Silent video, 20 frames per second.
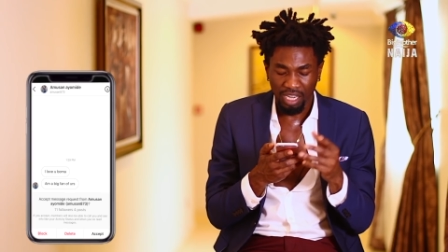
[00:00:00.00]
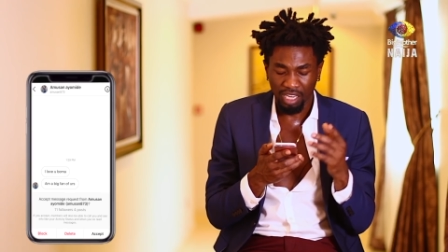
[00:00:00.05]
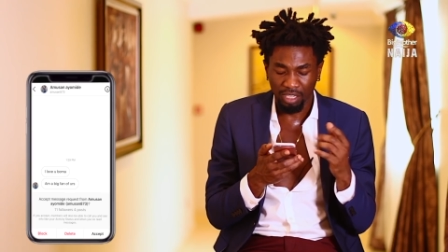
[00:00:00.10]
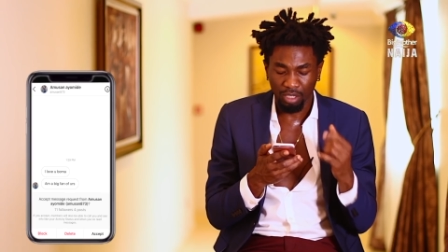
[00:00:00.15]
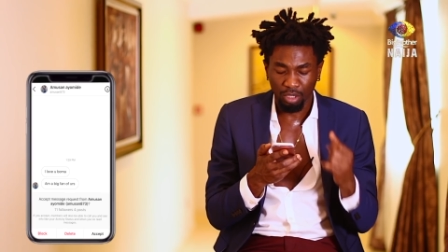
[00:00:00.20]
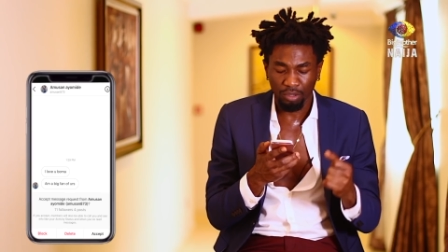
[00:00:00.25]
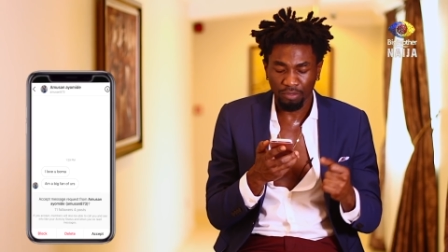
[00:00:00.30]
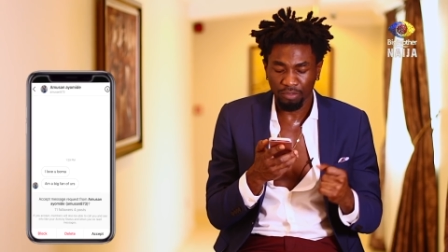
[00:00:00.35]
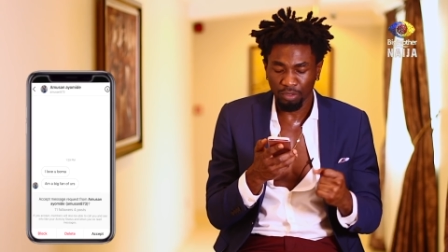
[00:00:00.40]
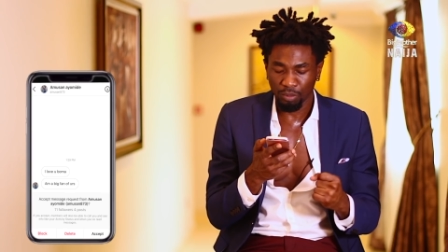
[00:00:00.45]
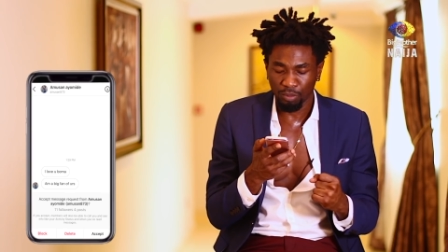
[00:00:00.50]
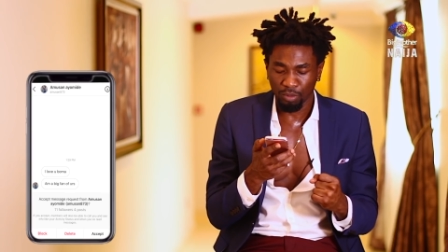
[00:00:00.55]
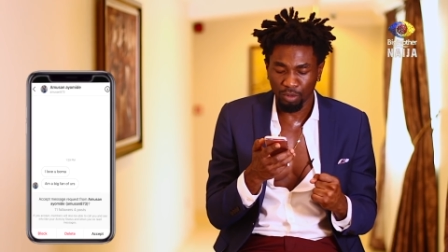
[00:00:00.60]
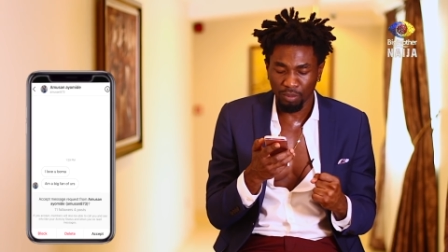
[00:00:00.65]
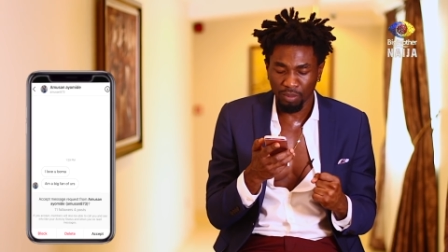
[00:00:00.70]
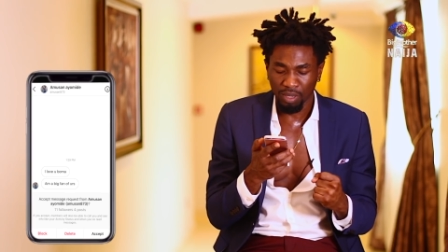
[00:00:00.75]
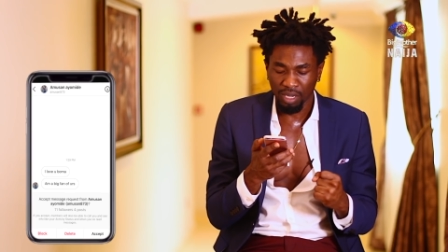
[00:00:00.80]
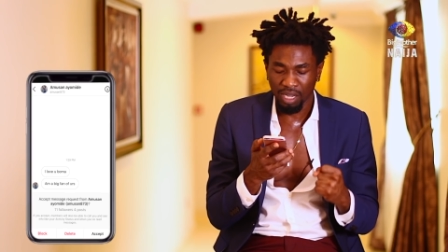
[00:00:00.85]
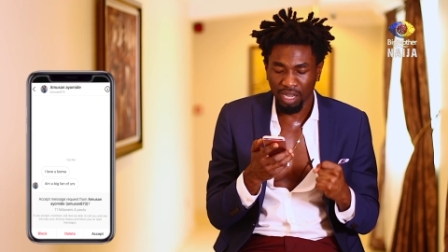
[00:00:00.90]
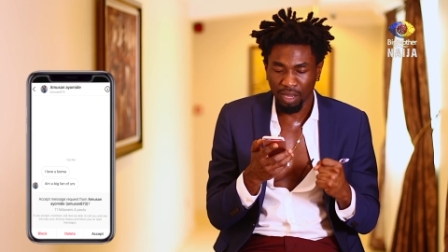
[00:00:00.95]
I love you,
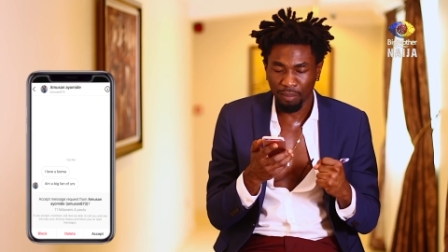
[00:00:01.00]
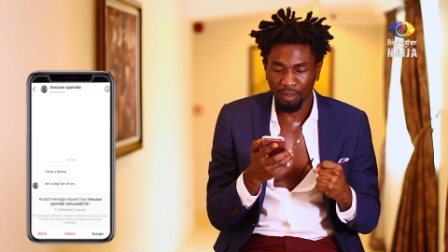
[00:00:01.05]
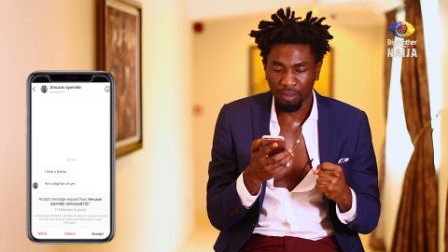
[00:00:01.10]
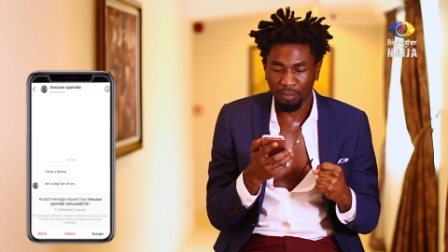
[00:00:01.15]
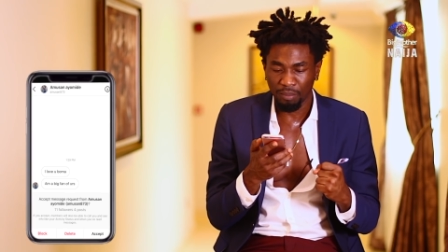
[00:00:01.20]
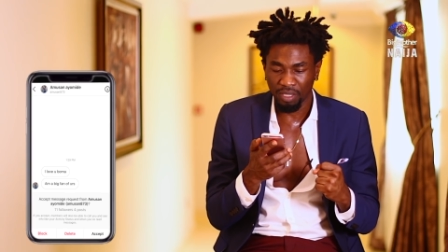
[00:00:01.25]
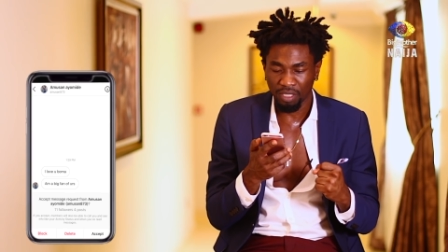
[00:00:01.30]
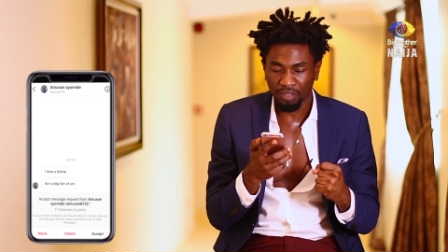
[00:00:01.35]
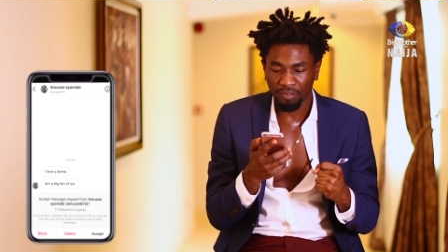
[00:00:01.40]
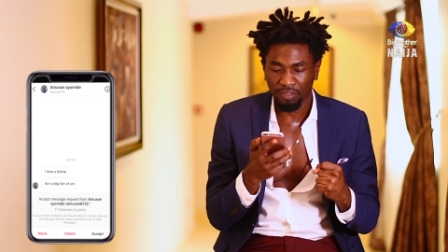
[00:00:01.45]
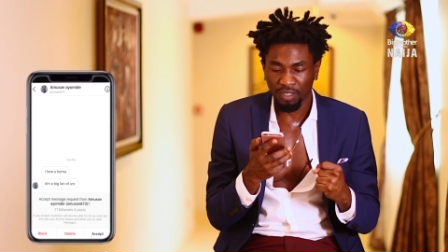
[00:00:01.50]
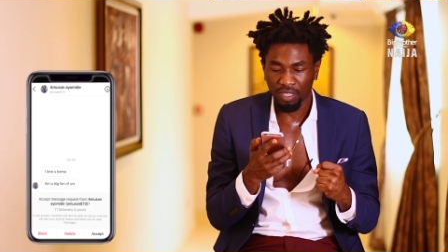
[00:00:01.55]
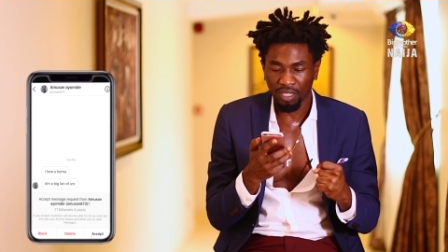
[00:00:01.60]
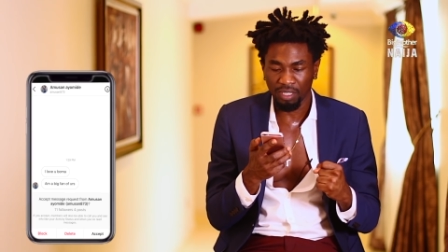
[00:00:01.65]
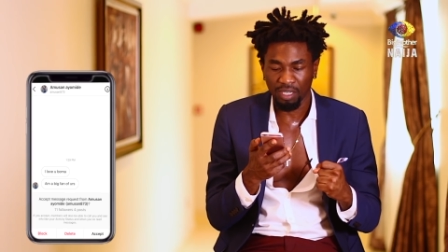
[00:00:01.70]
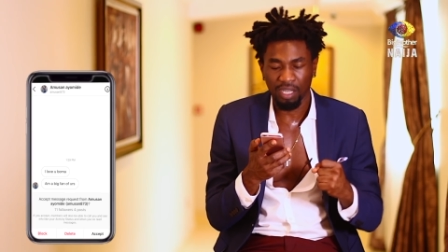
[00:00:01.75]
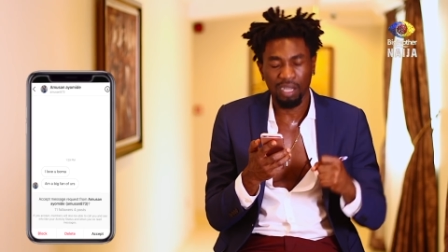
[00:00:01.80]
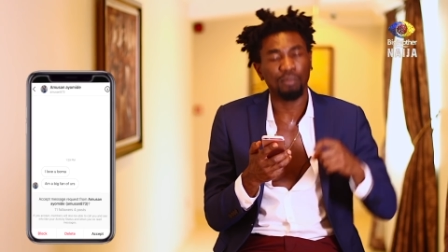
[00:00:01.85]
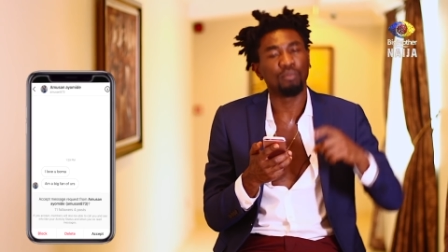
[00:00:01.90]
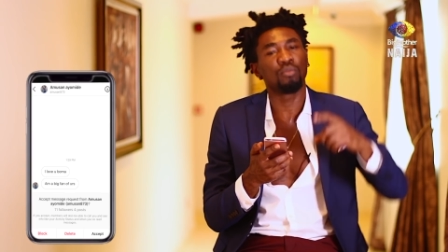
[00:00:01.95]
Boma. I'm a big
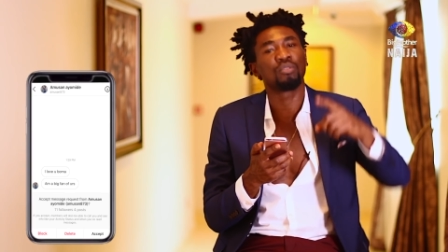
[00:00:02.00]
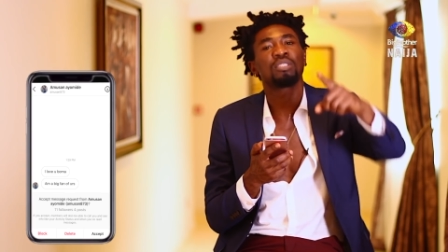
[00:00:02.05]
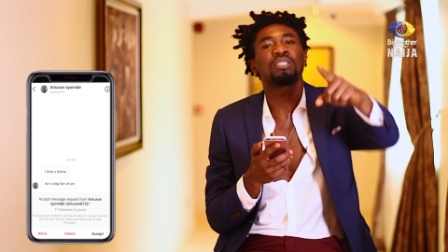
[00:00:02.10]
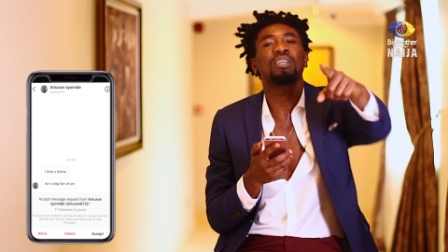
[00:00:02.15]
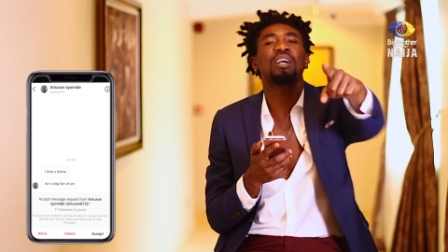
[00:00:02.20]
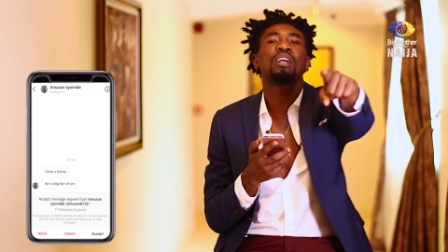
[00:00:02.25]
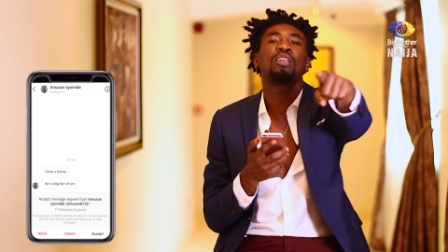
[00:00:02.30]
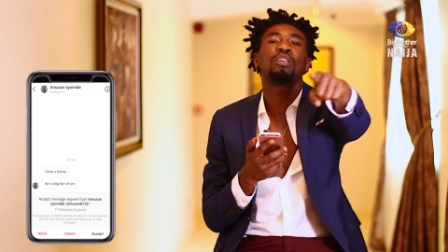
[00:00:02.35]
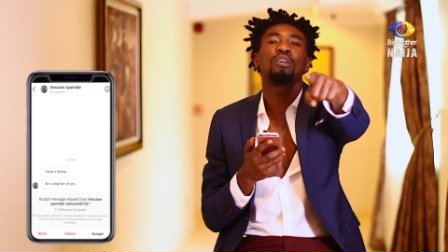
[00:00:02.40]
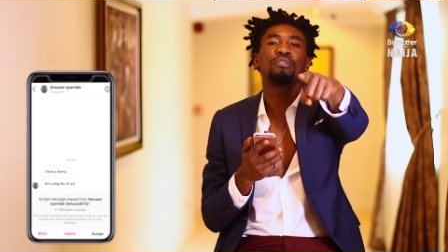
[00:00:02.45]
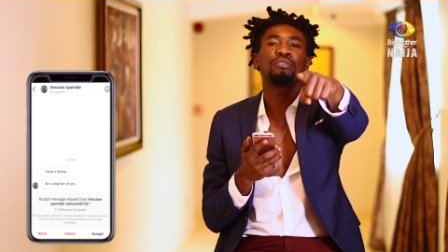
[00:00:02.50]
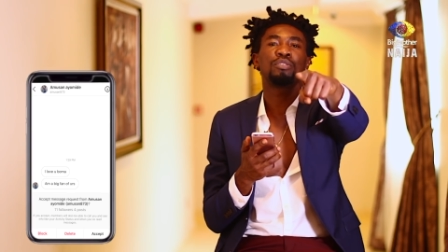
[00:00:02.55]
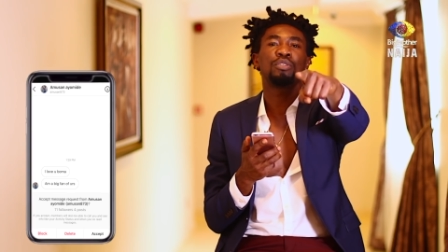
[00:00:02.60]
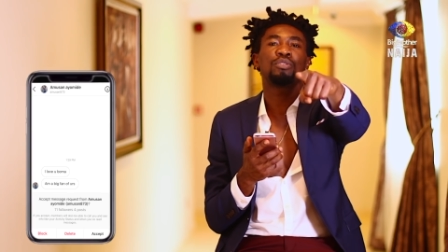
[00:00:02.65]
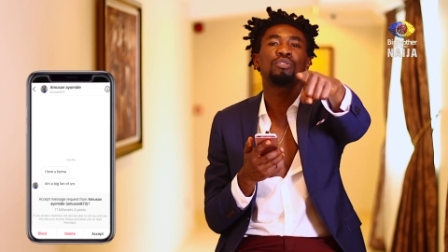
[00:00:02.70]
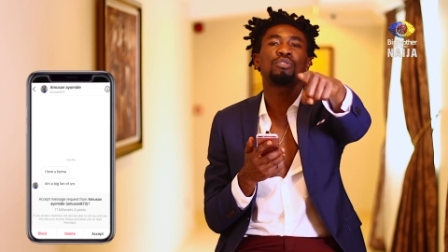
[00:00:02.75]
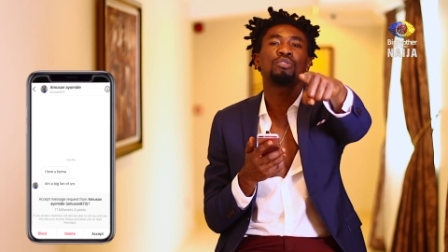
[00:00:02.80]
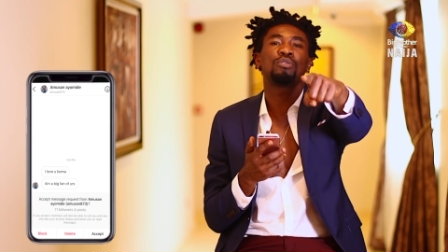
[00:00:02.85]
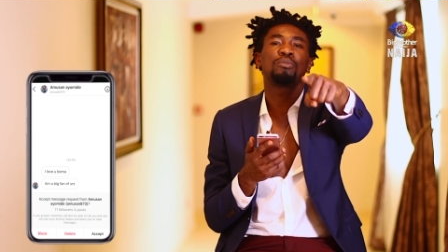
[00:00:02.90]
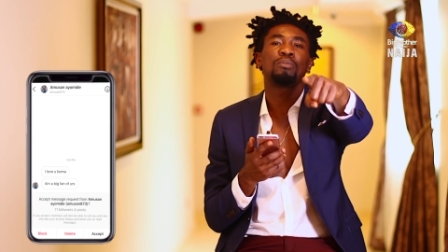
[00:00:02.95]
fan. Amusa, I love you
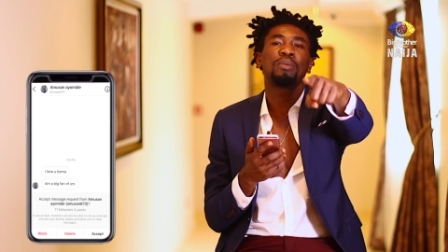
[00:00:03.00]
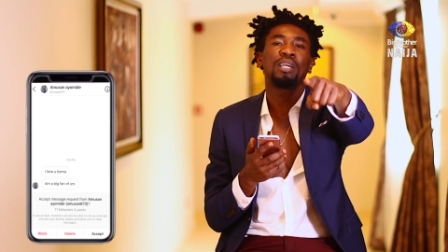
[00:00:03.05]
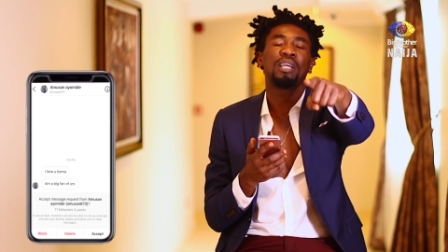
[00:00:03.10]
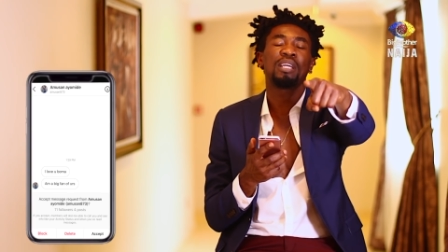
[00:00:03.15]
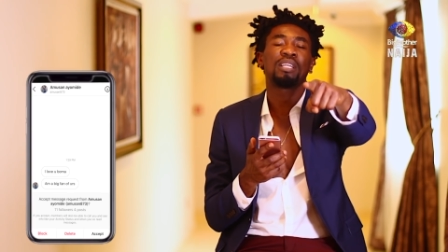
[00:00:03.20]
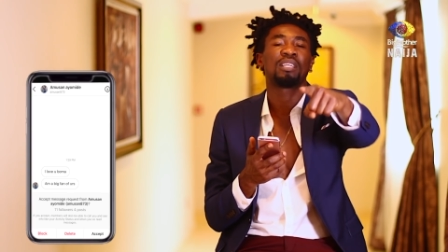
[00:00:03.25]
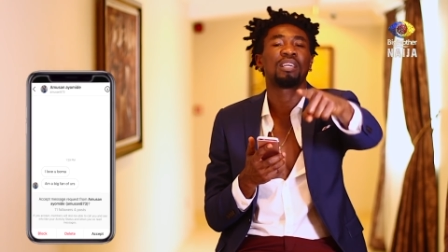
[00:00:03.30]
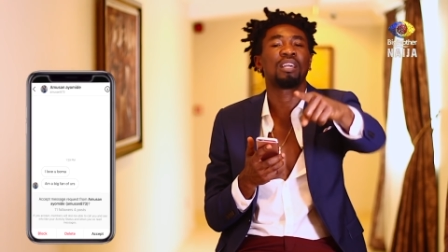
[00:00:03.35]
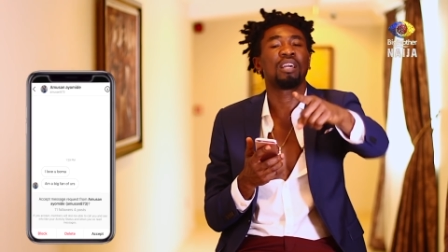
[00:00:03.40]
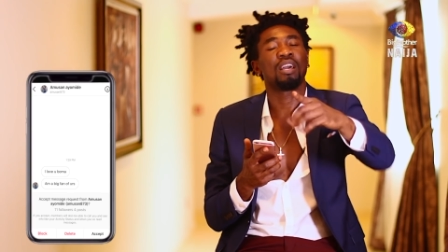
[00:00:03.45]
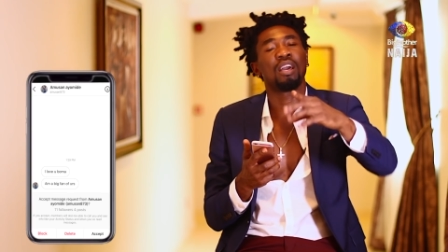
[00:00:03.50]
too, man.